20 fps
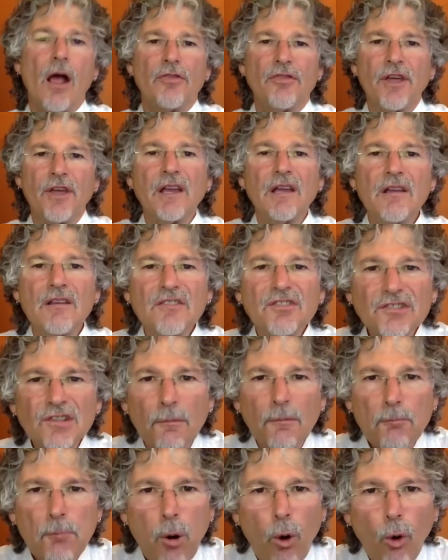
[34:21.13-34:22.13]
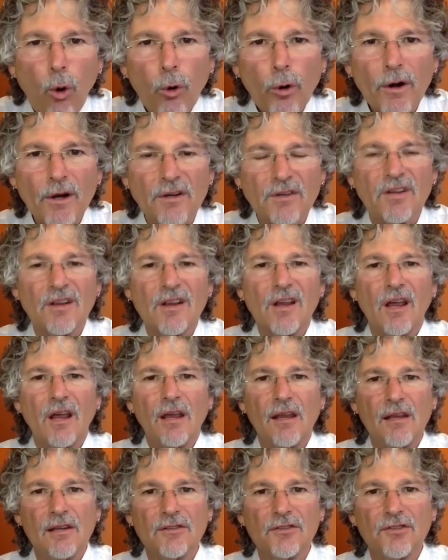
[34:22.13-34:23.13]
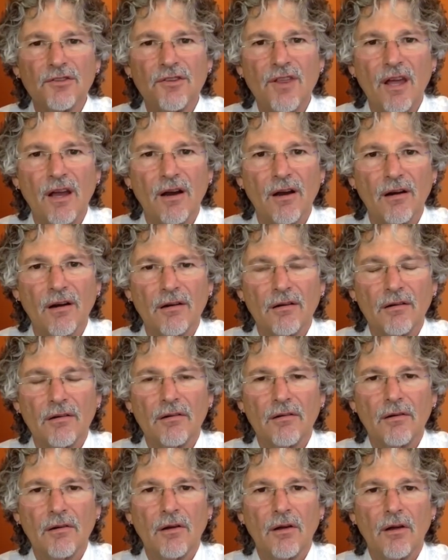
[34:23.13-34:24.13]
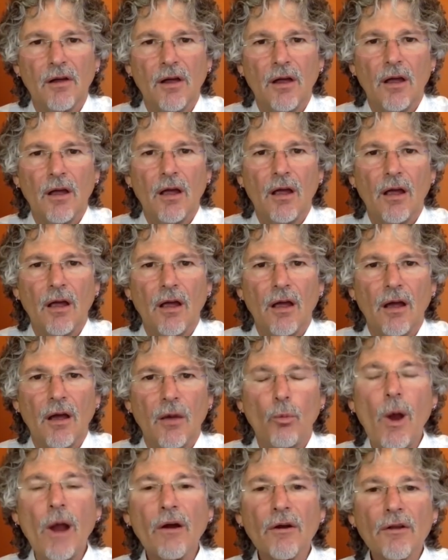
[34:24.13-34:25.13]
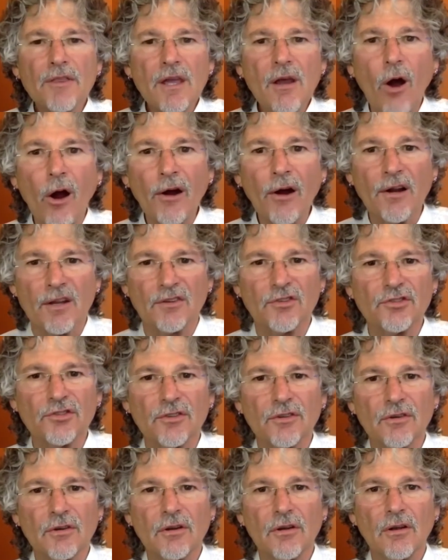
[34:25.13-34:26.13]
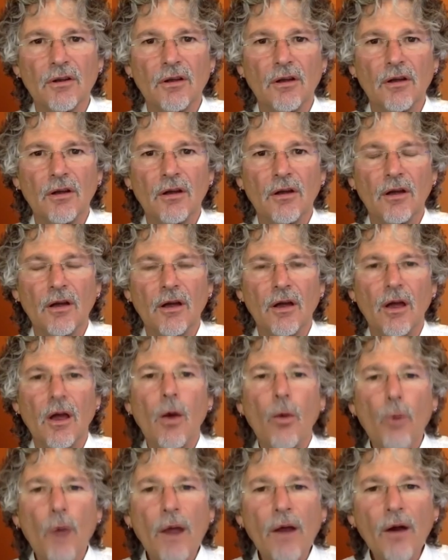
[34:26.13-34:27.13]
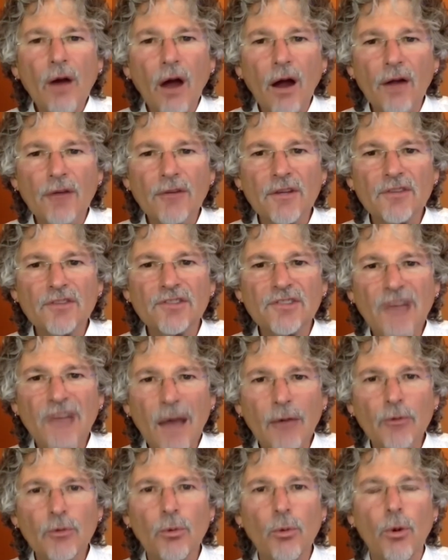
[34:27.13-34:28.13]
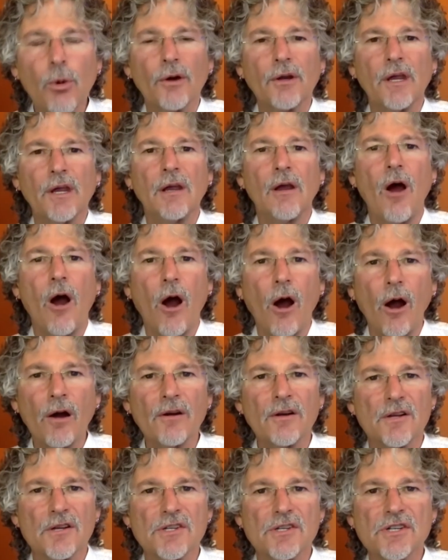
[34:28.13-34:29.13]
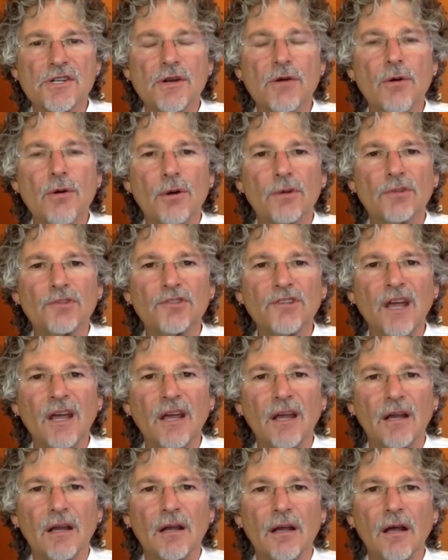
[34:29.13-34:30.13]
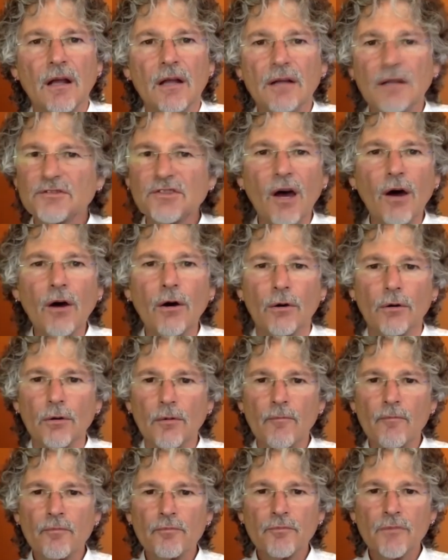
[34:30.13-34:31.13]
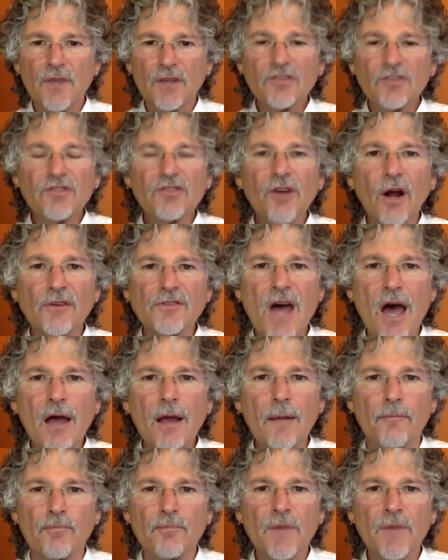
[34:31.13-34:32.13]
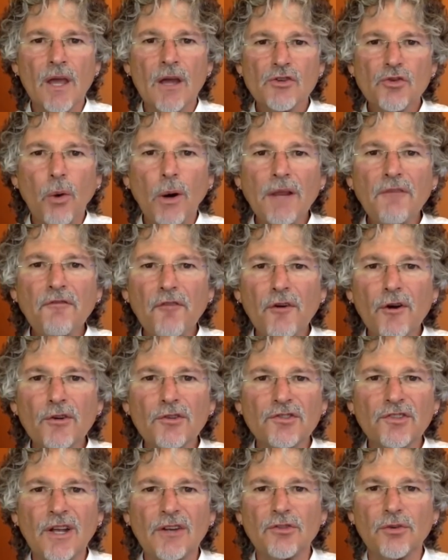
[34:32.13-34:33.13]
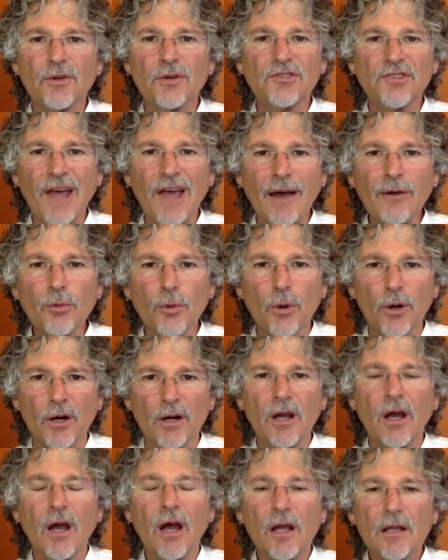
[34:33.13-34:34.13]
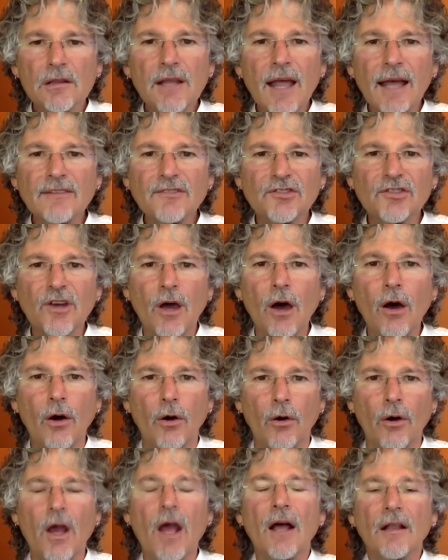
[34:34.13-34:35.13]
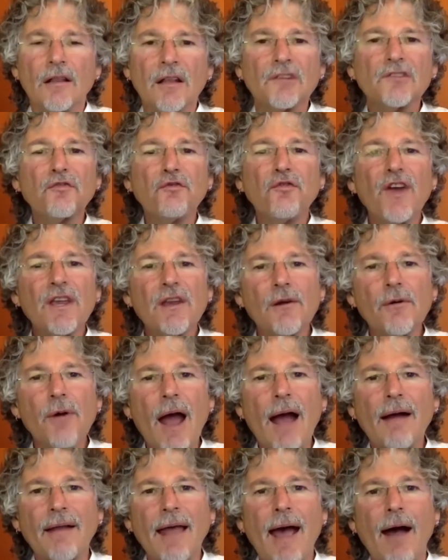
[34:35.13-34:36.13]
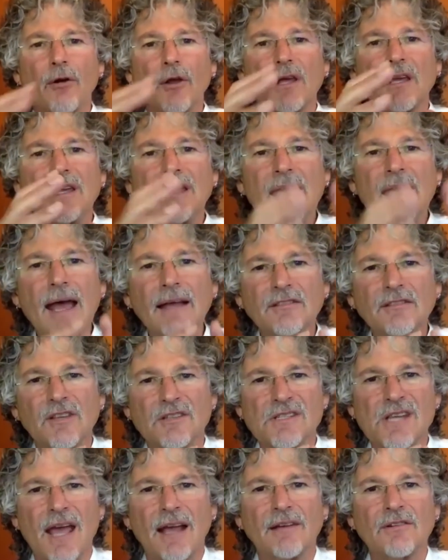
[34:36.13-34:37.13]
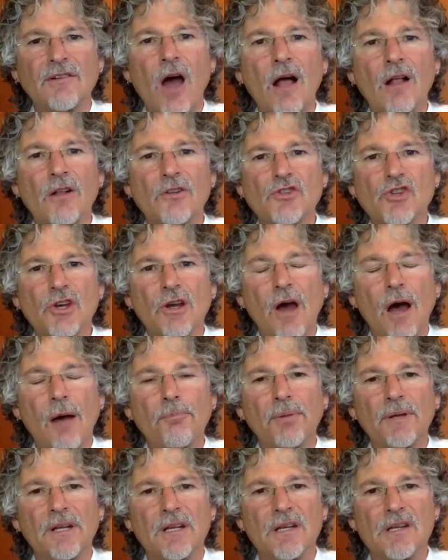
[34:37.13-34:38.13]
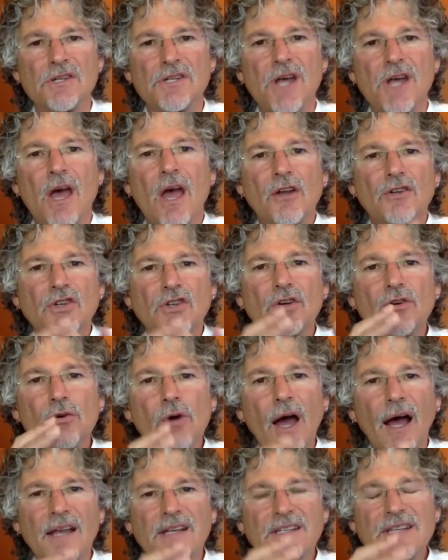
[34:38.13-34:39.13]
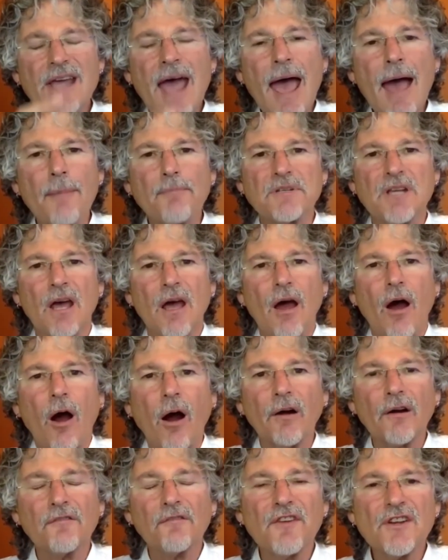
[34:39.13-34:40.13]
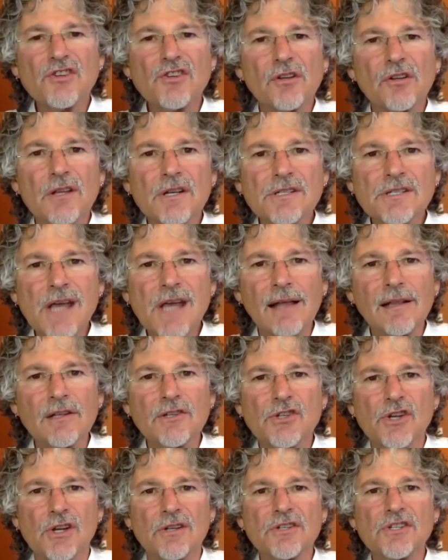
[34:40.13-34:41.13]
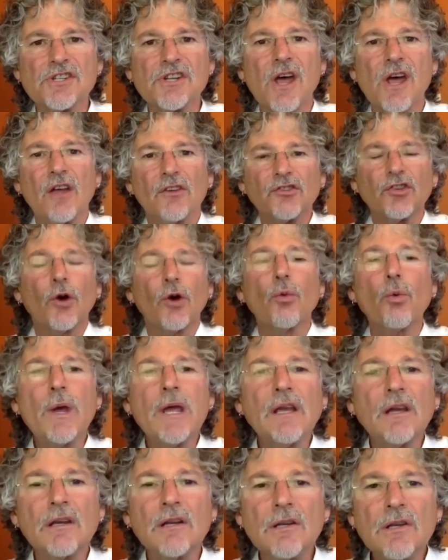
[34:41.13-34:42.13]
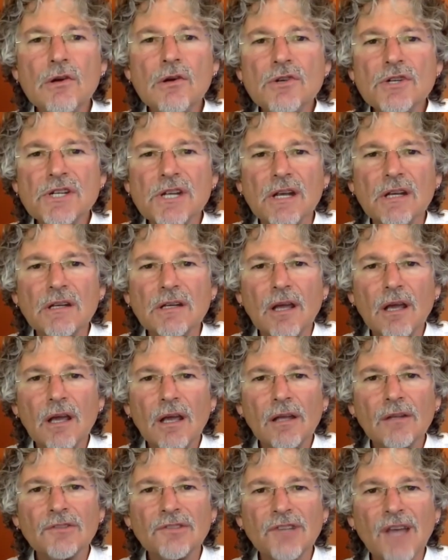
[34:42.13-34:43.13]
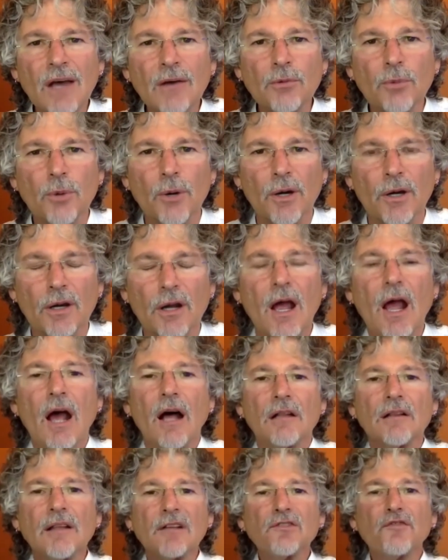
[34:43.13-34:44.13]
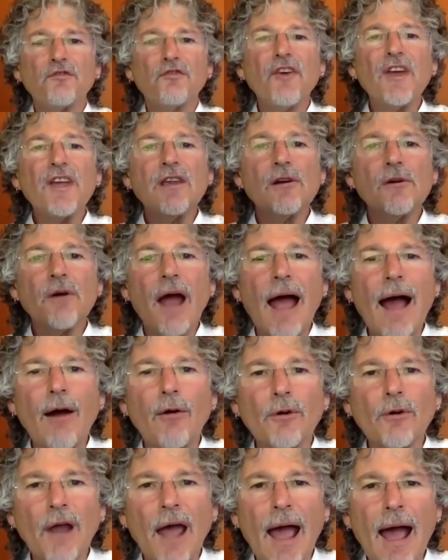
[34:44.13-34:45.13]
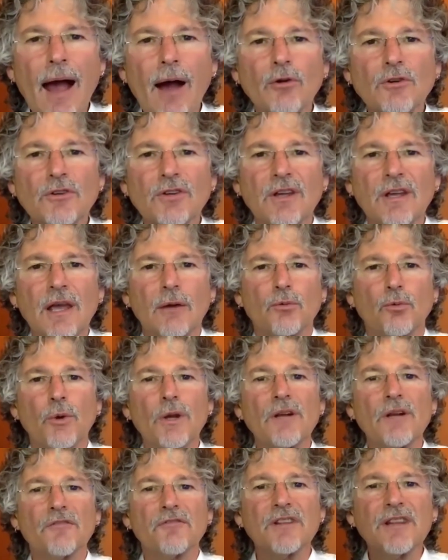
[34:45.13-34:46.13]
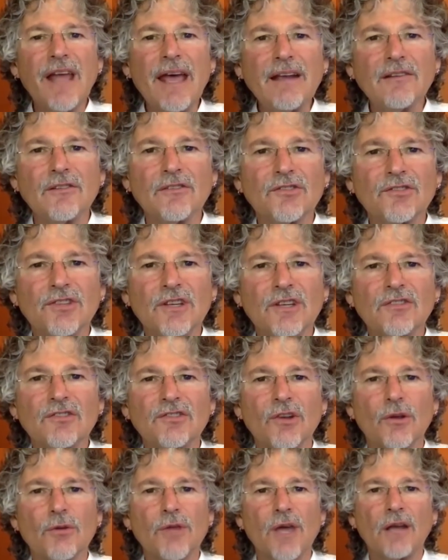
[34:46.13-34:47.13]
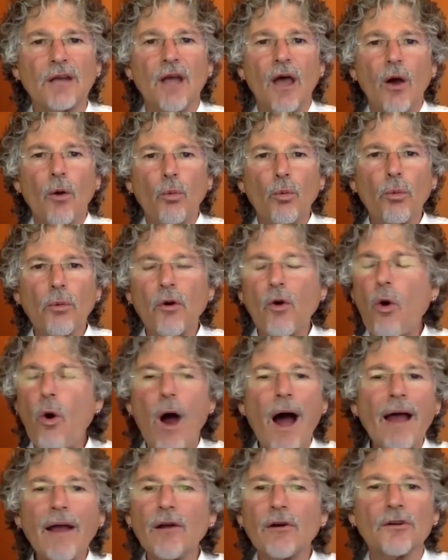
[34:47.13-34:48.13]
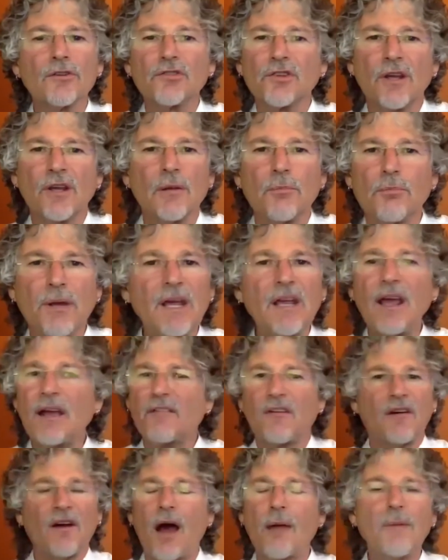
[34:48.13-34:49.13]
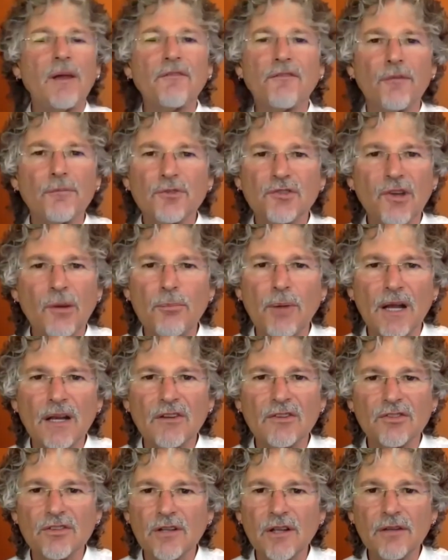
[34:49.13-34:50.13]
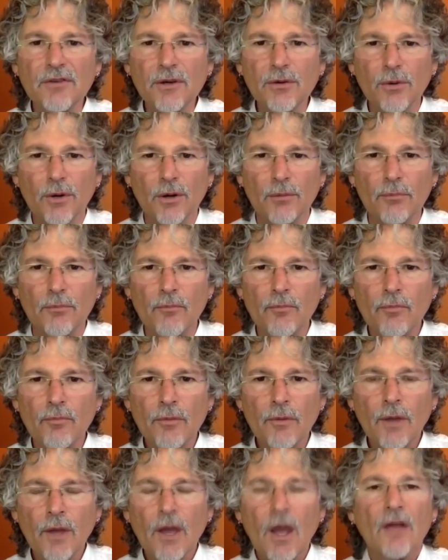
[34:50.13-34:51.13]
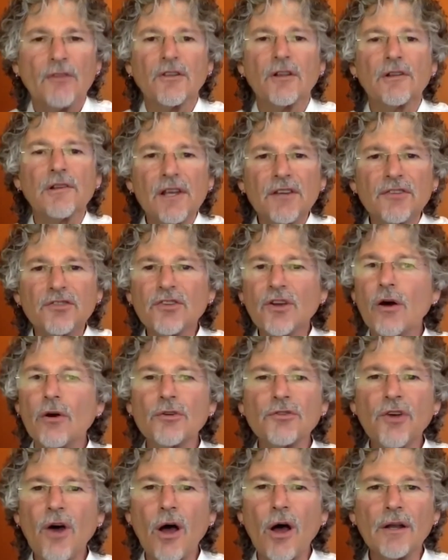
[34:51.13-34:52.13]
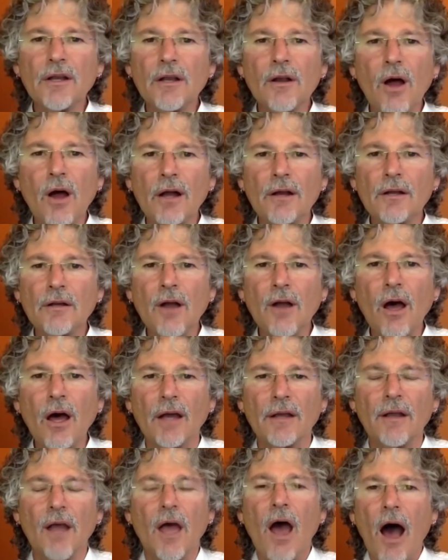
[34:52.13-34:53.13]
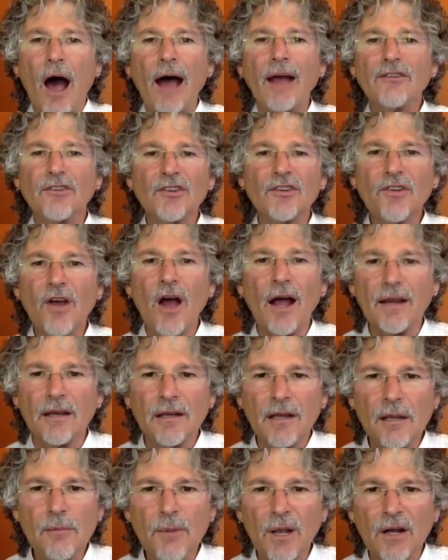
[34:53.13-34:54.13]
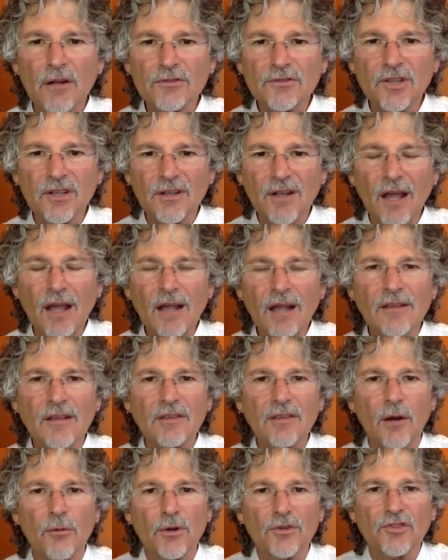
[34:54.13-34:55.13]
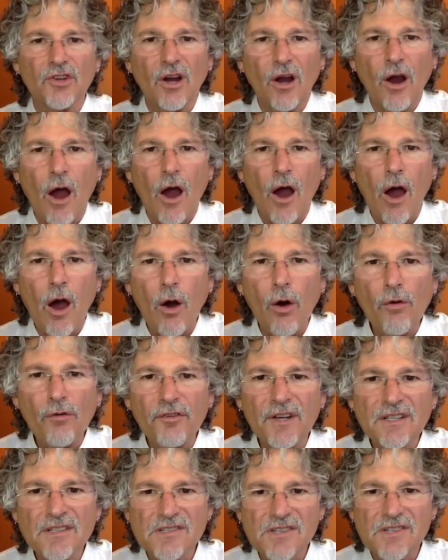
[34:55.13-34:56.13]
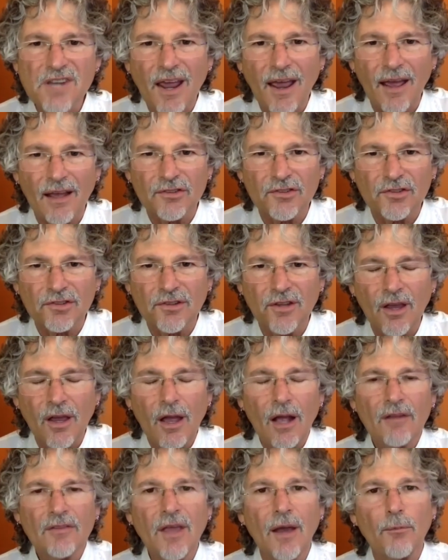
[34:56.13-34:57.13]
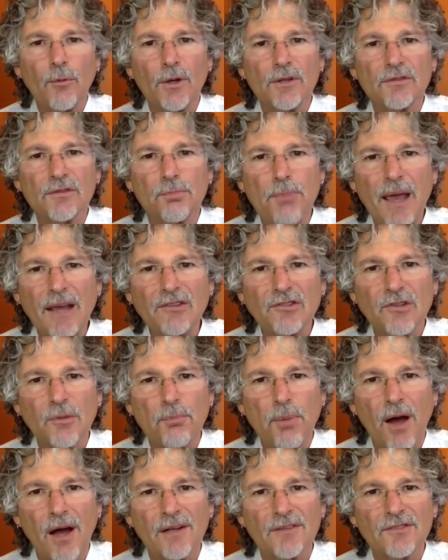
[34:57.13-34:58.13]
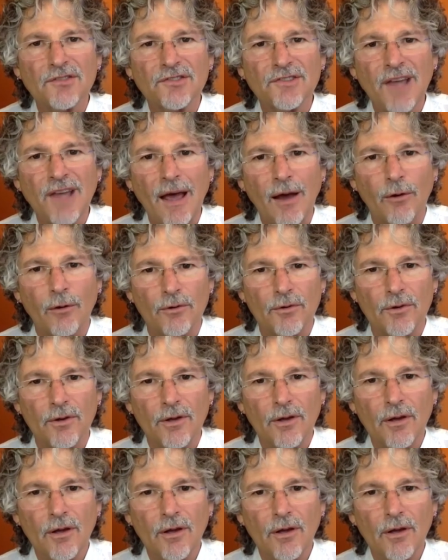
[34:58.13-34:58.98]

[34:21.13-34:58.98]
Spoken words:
The support is there. Where are the artists? Where are the sound-working artists who are saying, let's go. This is our time. 21st century sound work. Let's go. Let's figure out how to get the technology companies to adapt artificial intelligence so we can use it in sound work. Let's figure out how to get rid of latency so that choirs can be coming from somebody's living room. The list goes on and on and on. I just got an email today that there was a COVID test that was based upon sound.